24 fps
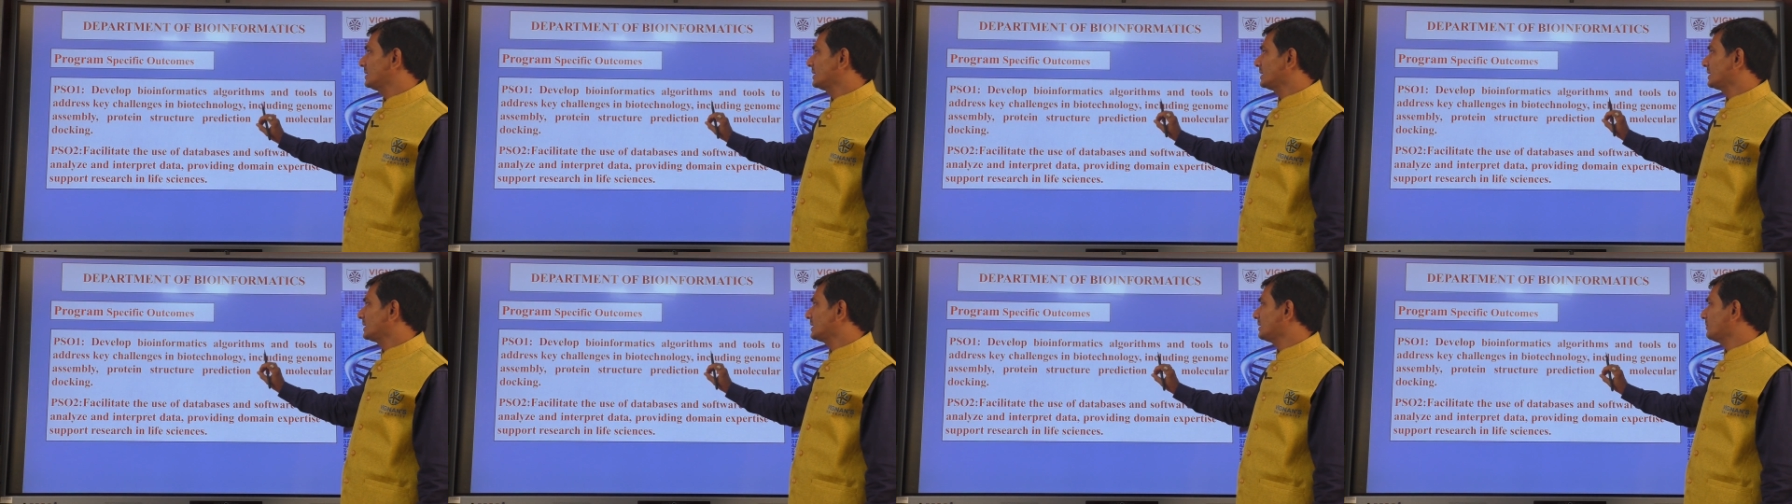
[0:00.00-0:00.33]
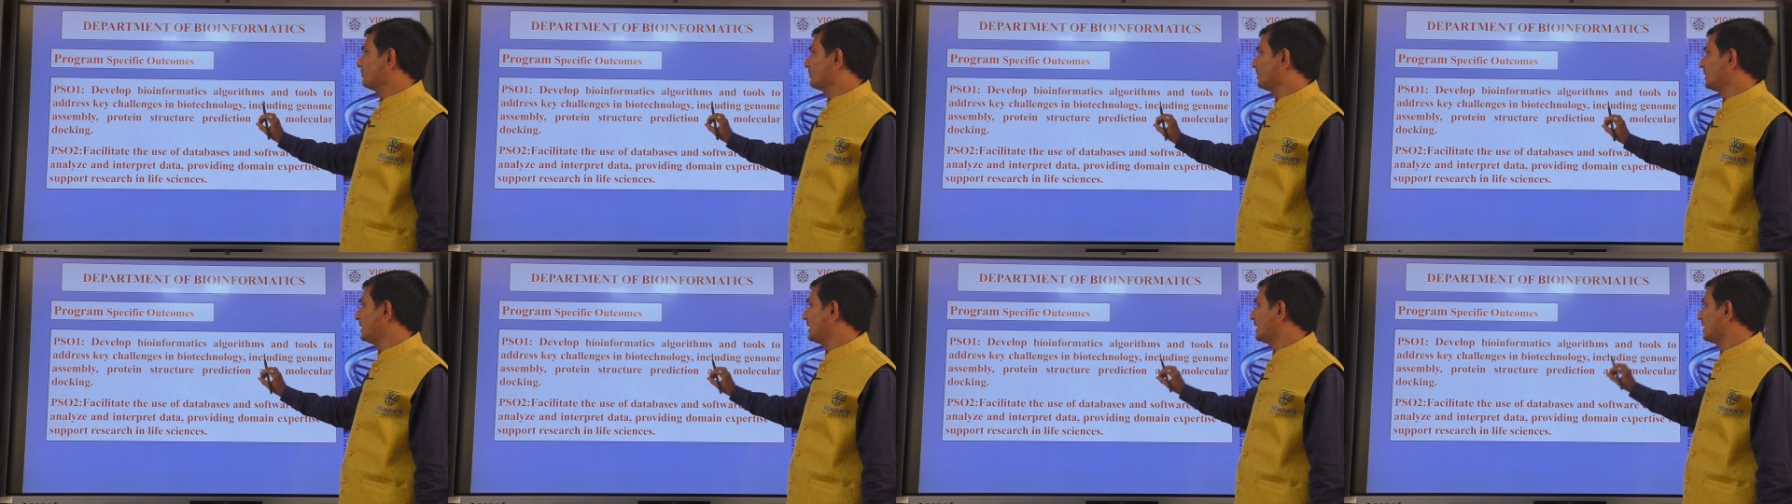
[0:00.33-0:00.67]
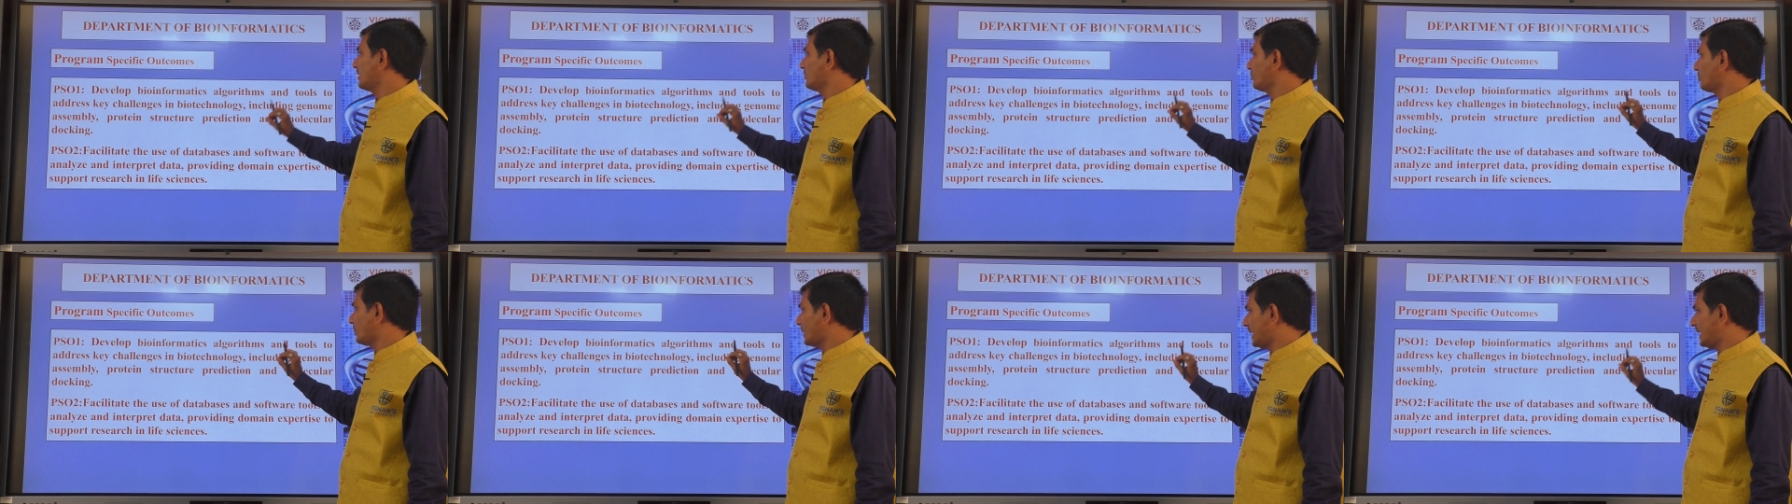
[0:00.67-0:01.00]
in the field
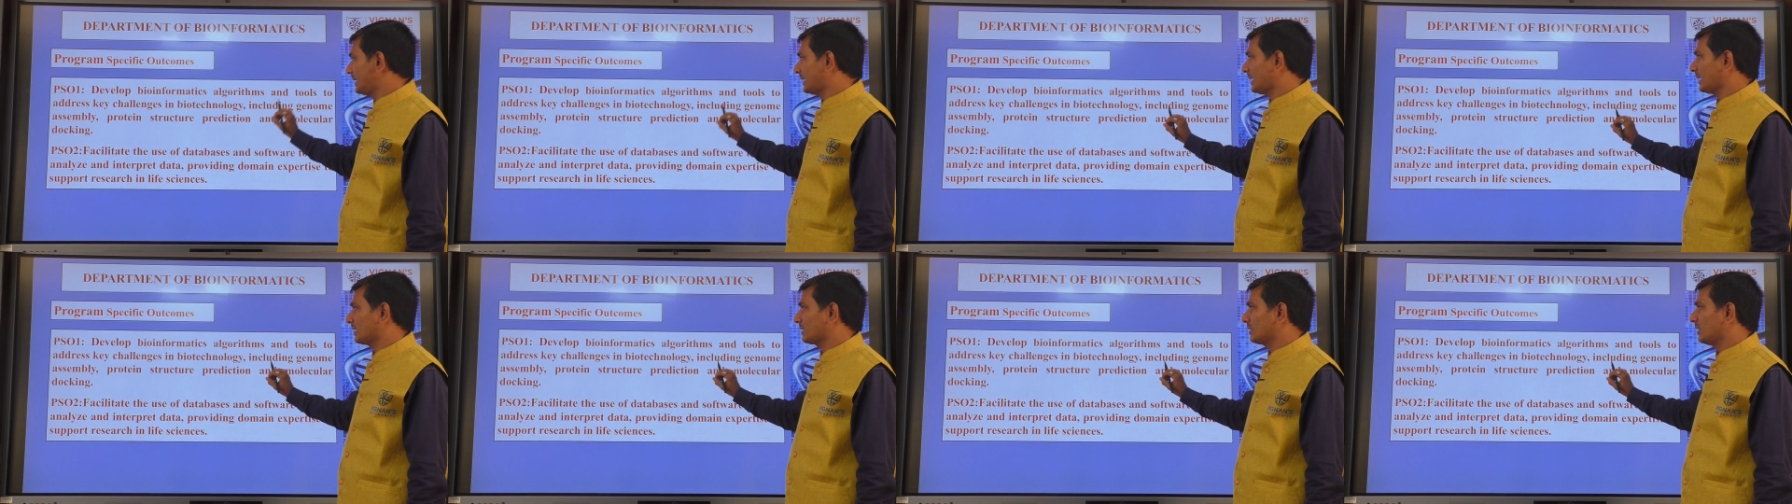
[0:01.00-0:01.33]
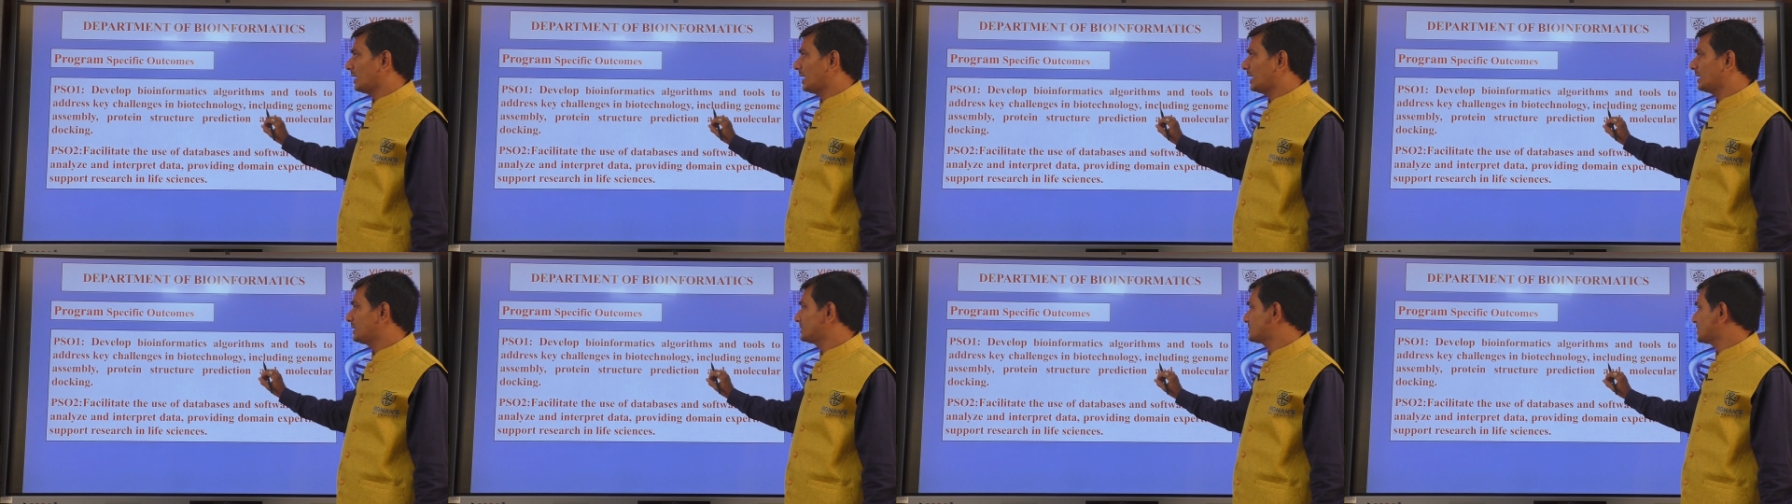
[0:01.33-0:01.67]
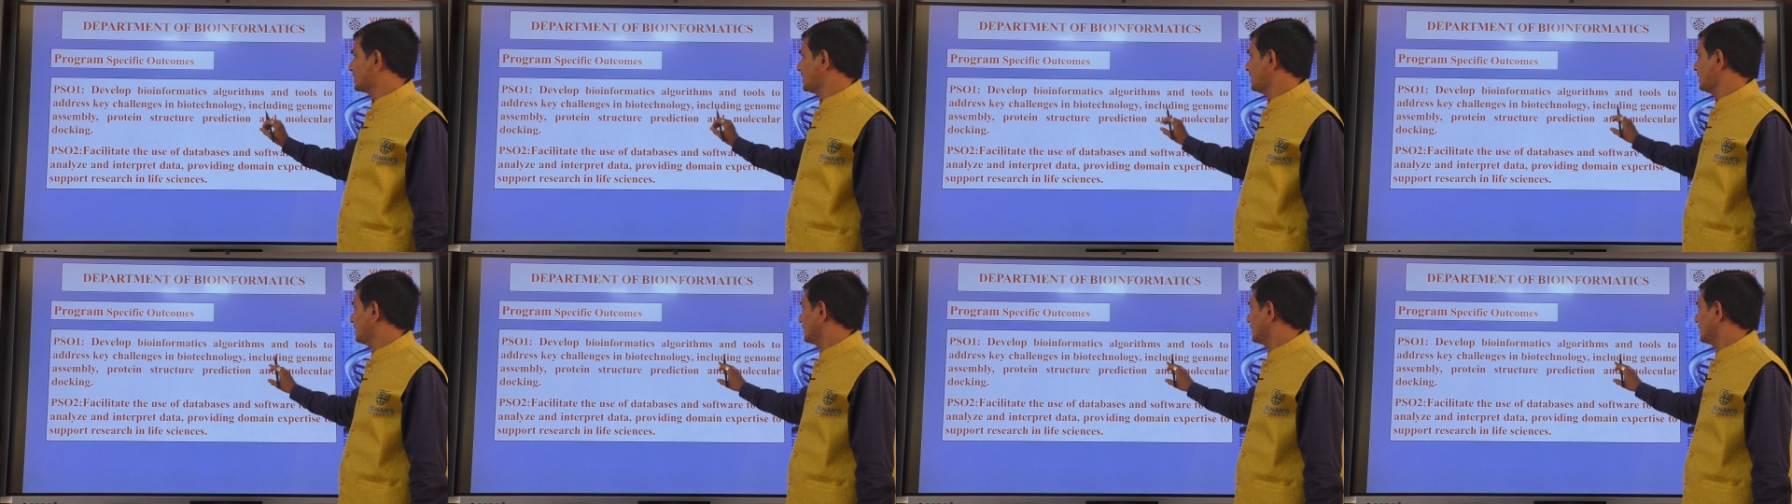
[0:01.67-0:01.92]
of biotechnology